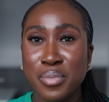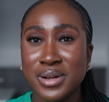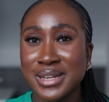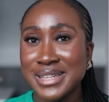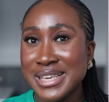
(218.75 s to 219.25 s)

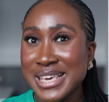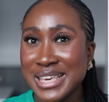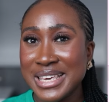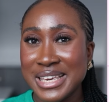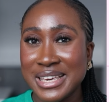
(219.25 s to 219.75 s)
but in the
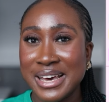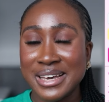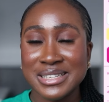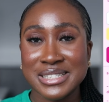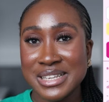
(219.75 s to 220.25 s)
inky I
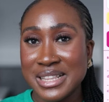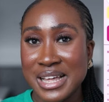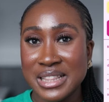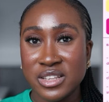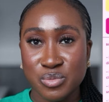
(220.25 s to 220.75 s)
can see
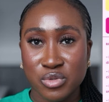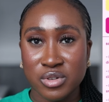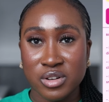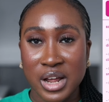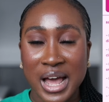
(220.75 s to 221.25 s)
that this product